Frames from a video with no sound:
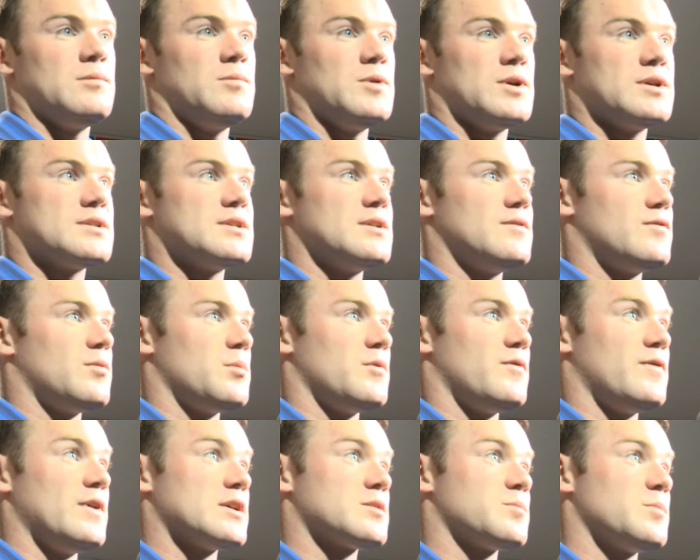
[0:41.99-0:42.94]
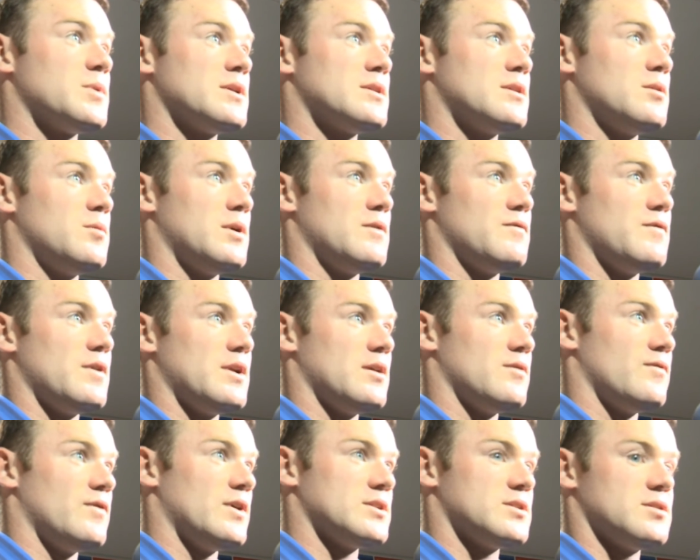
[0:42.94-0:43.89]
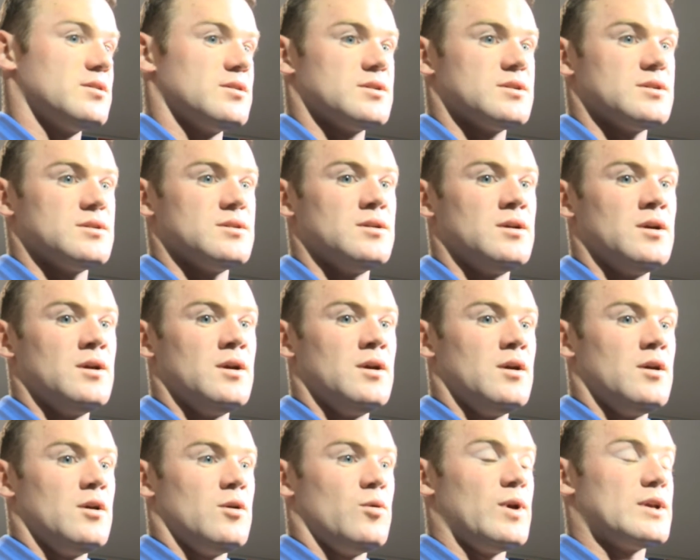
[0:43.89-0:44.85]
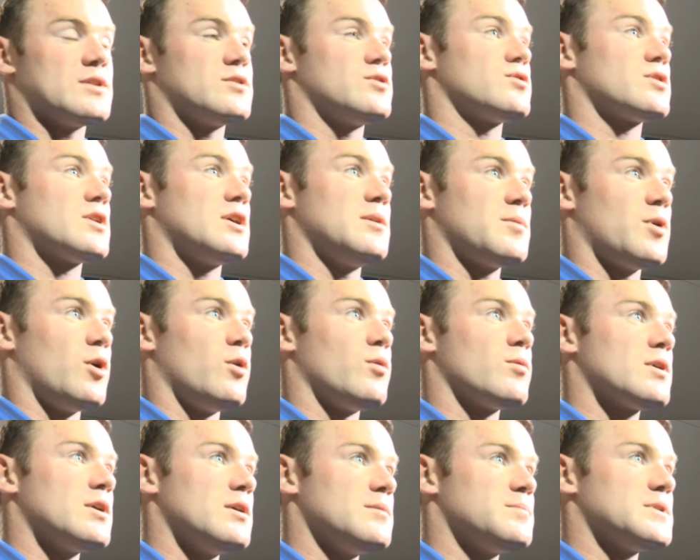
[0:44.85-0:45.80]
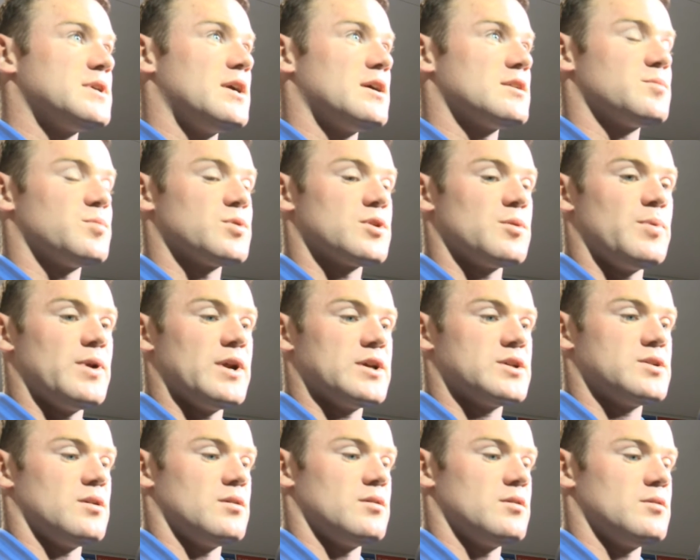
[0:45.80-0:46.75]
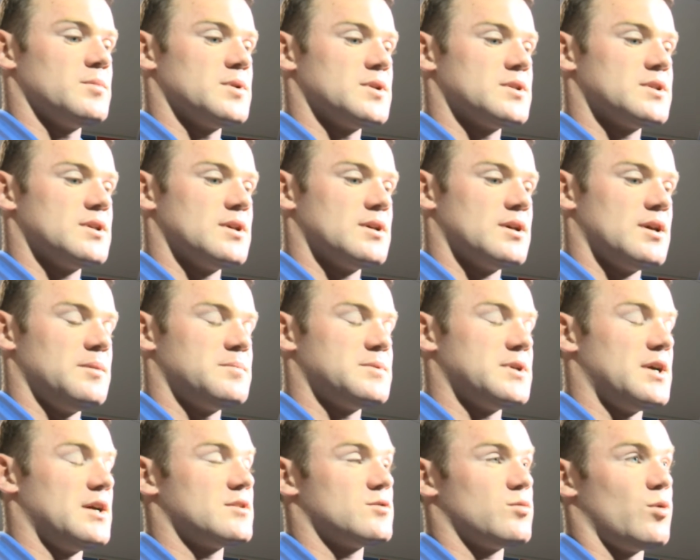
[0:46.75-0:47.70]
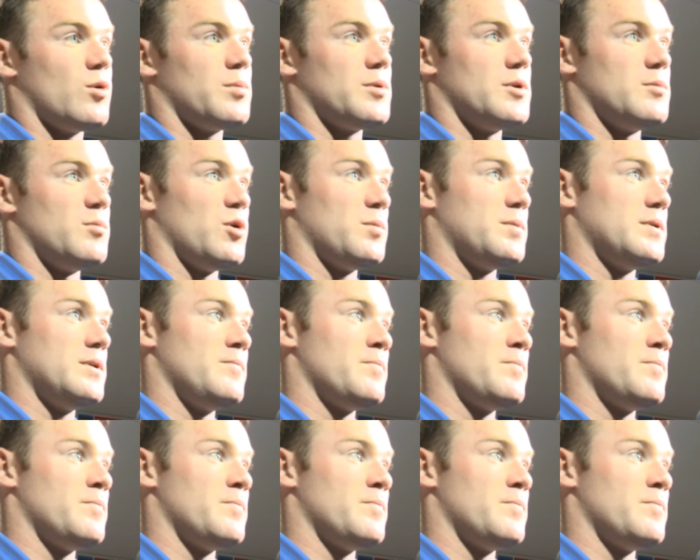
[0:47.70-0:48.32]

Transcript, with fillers: We could see from the first minute they weren't very adventurous, and we had to just keep on, keep trying to put the pressure on them, and keep trying to open them up.